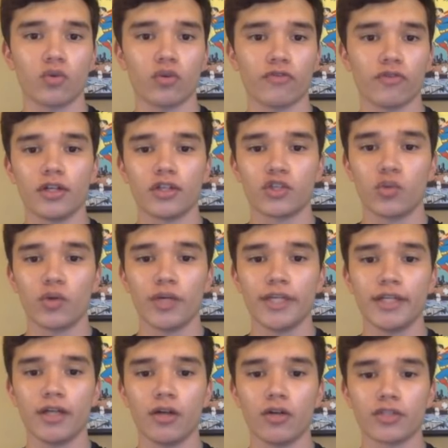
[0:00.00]
for
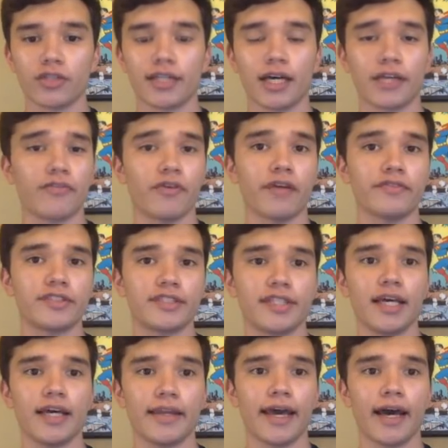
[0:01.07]

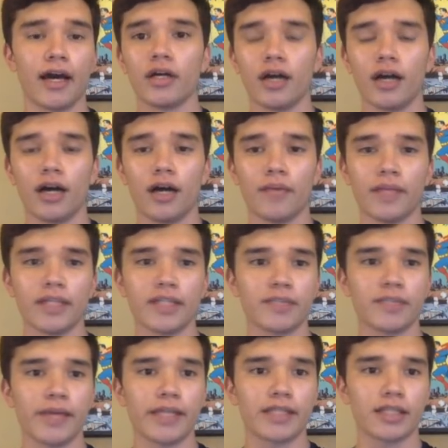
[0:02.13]
$20.95 now. This
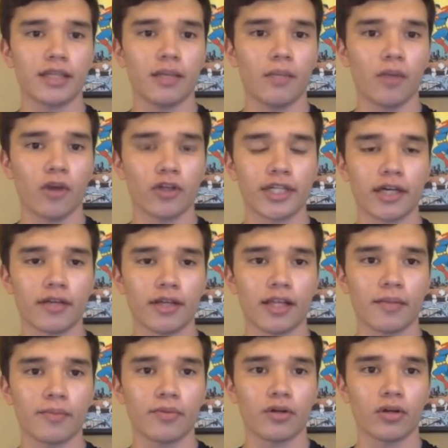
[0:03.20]
is basically a markdown that
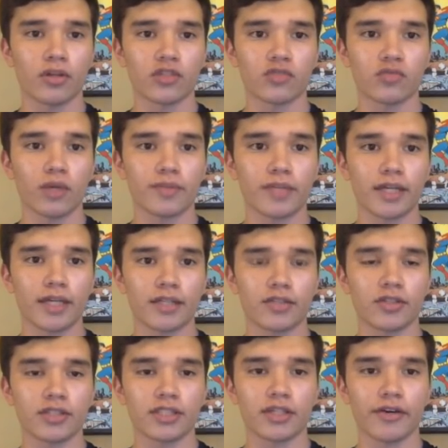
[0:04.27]
they put on this website, because
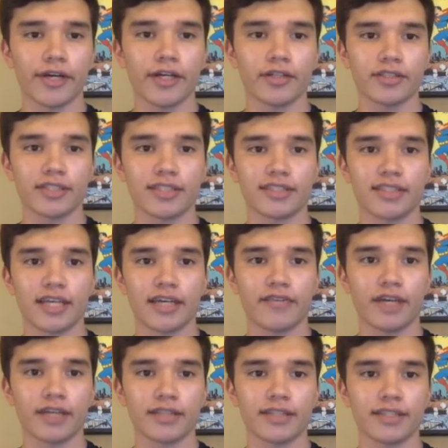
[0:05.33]
you can see right here, it says save
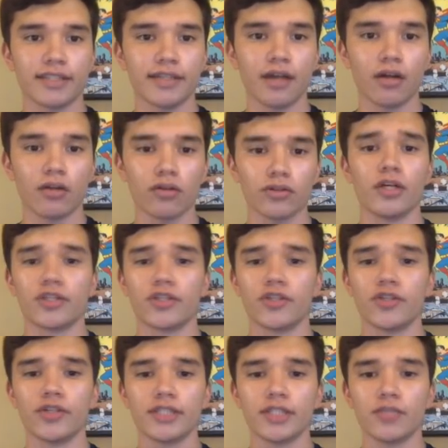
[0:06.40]
$19. So you
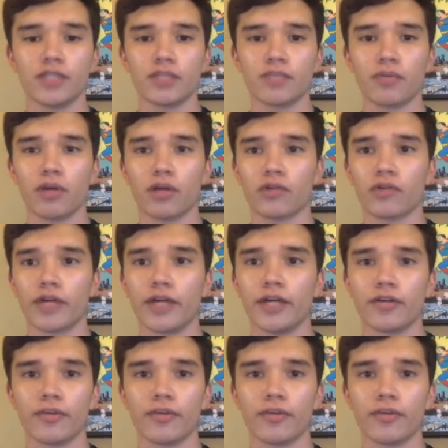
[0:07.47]
can see with this product right here, they're